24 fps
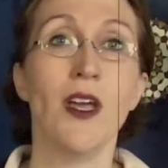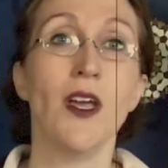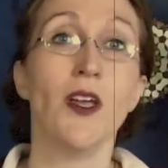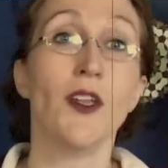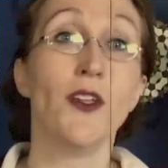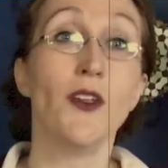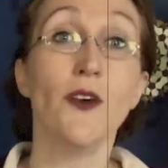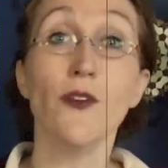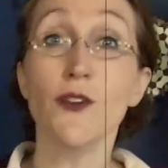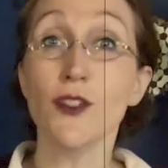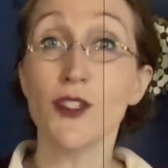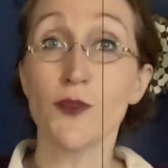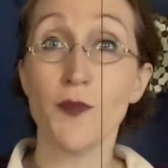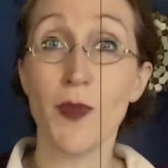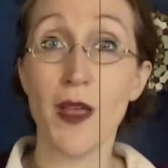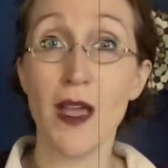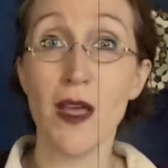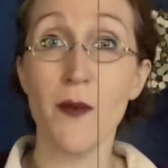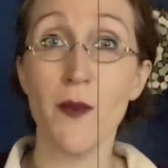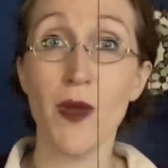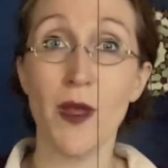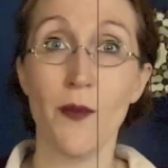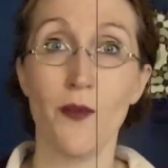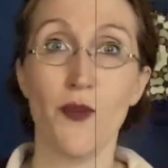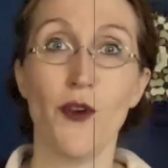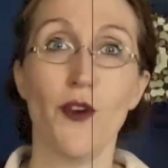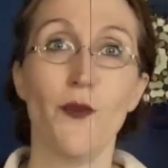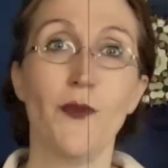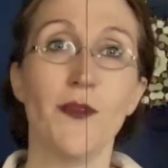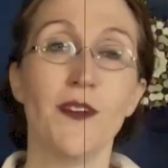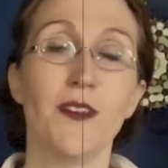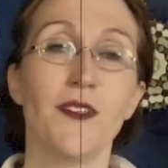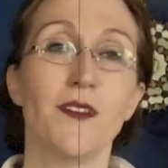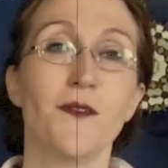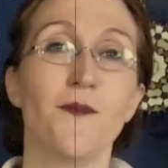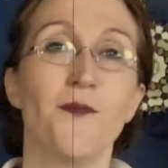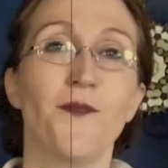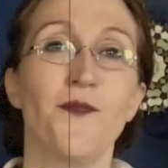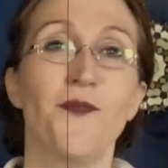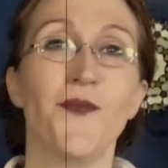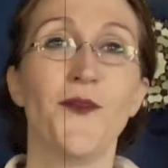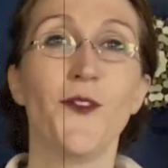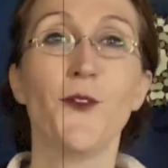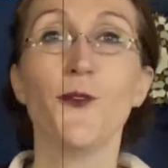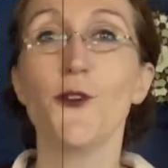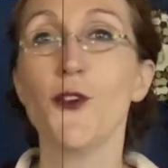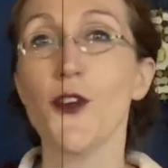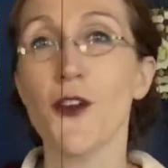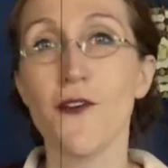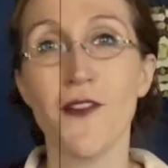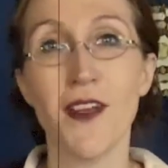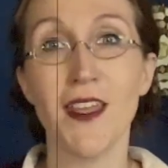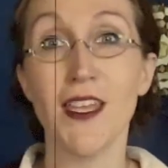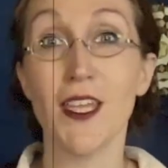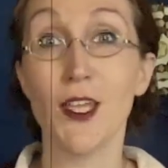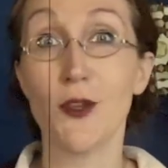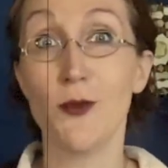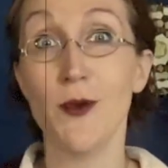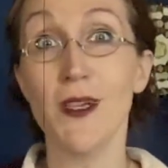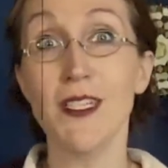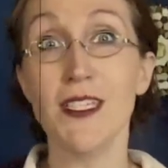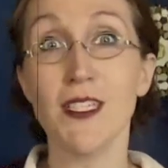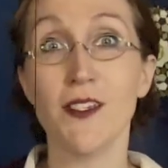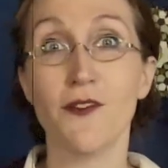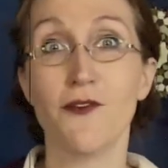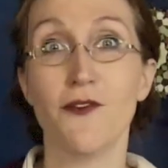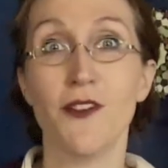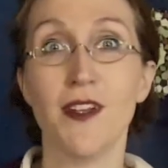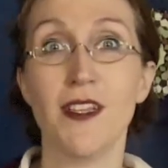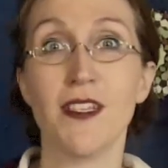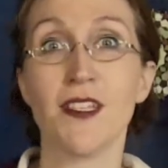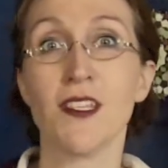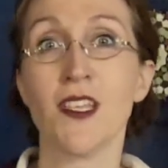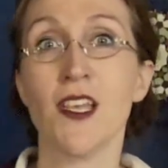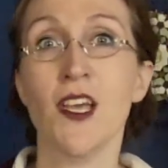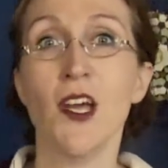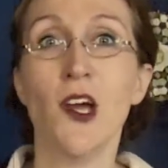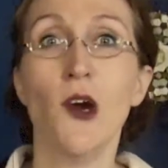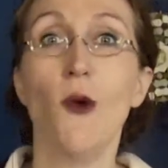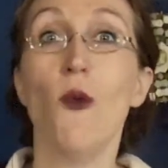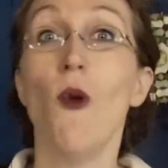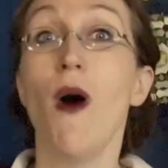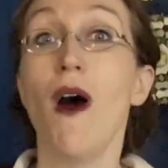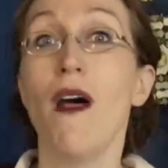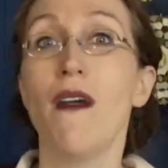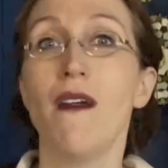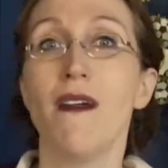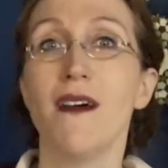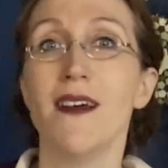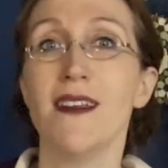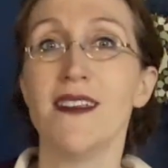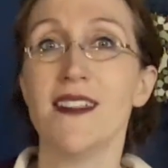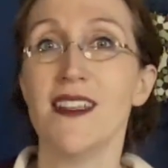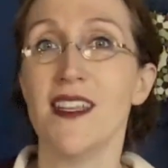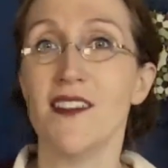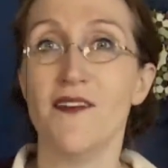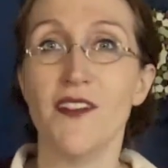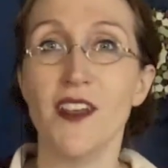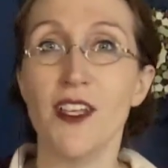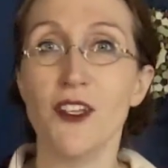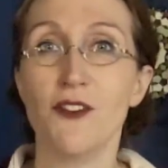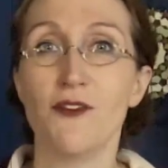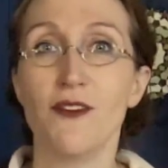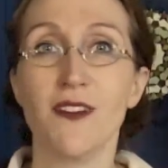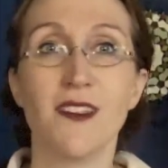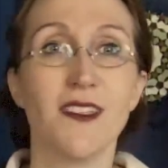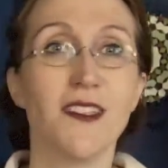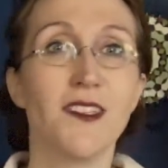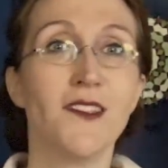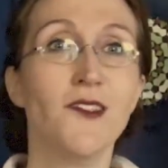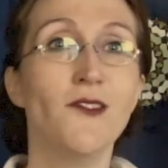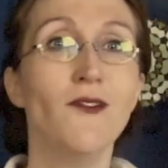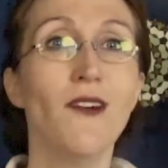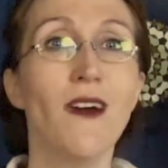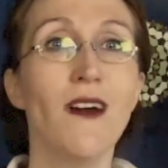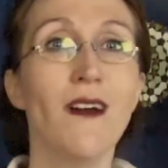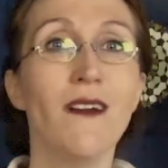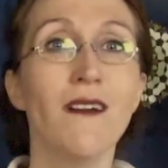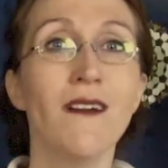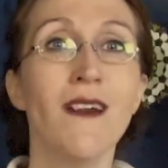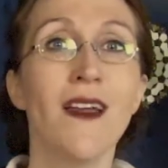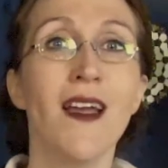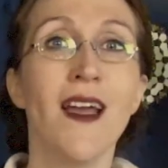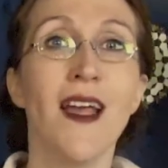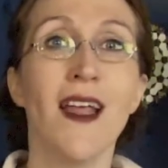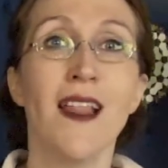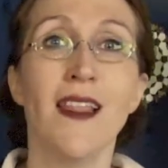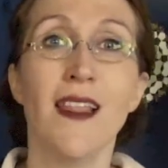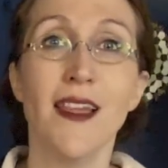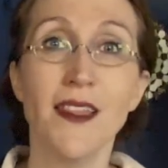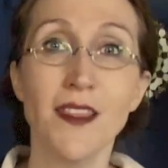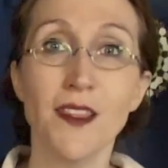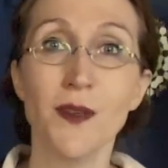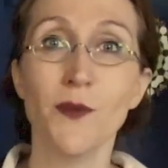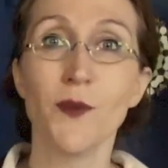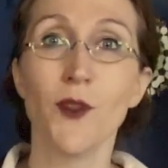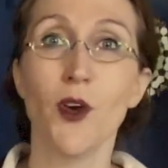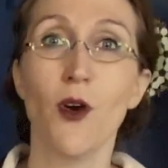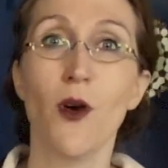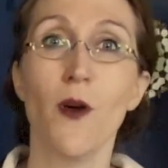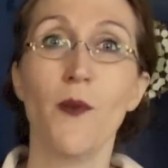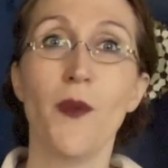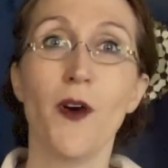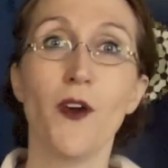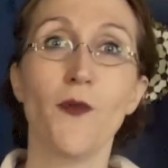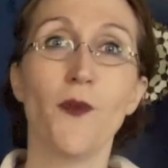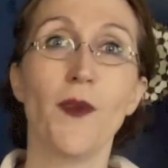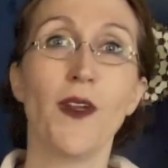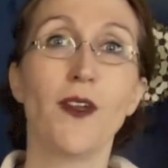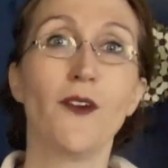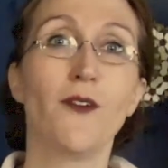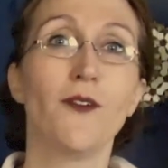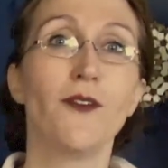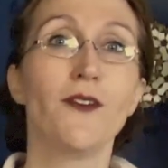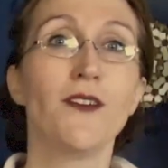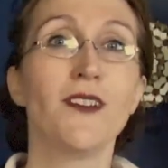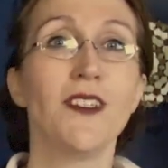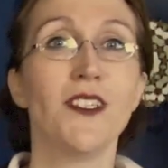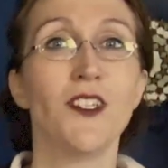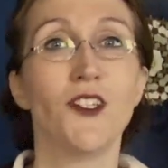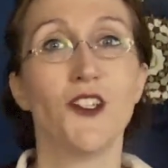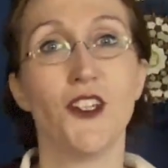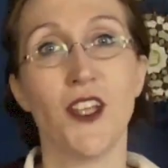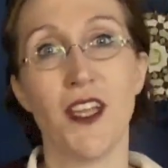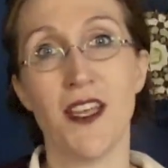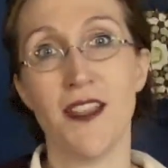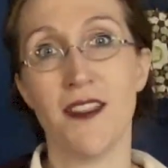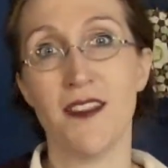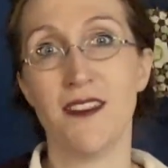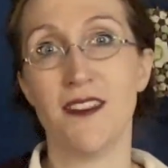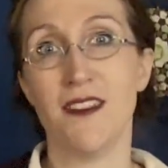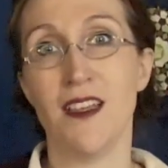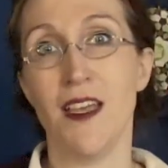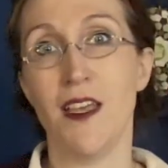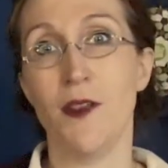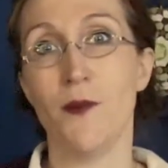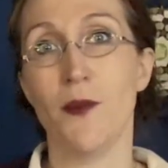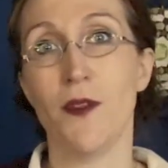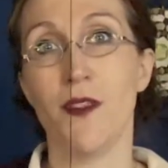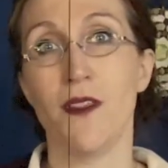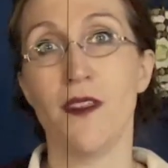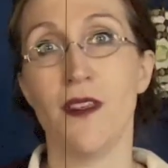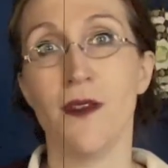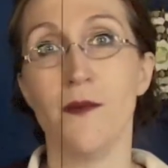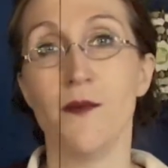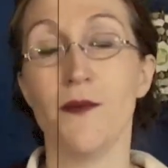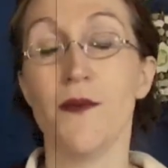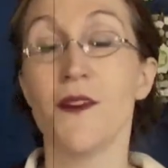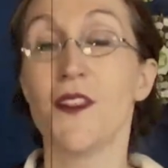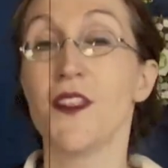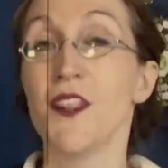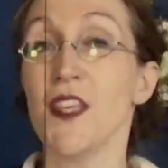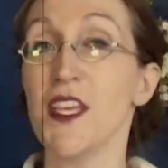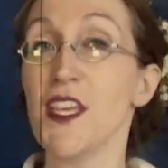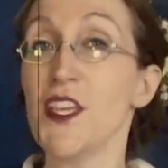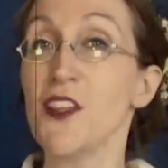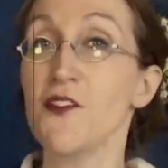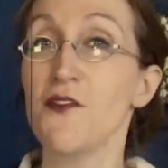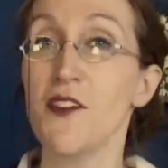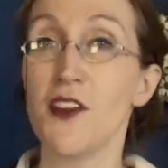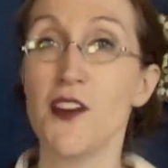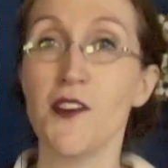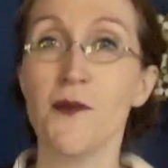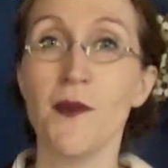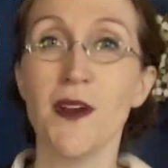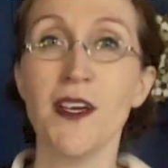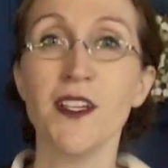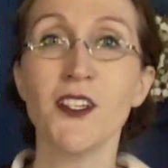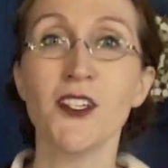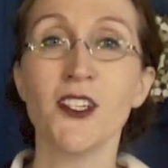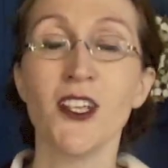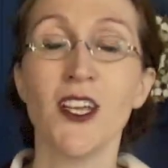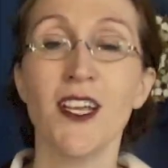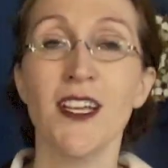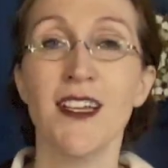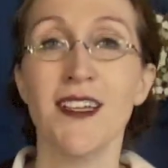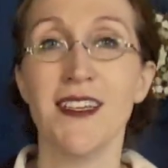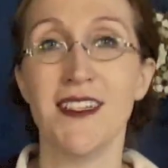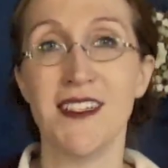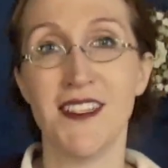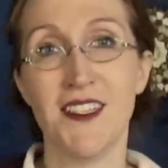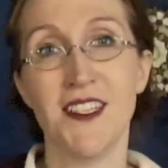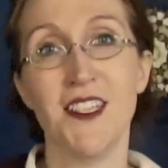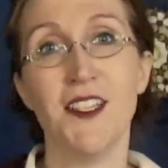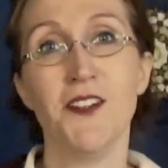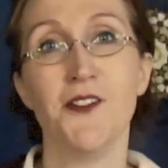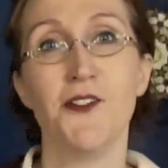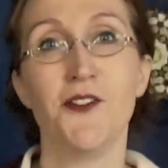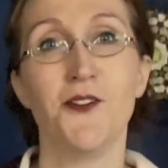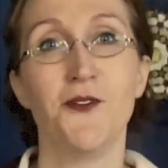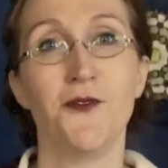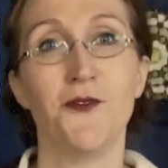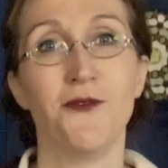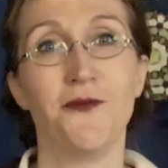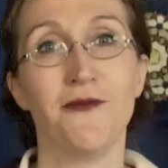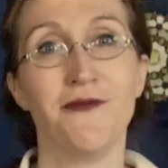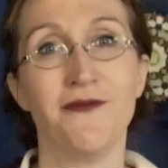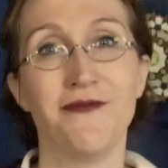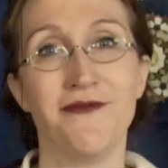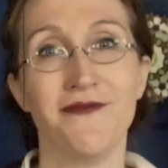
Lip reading: No spam, I promise. Do you have any quilting friends who are as adventurous as you are? Let them know about my course and share the site with them. Thank you very much and see you soon.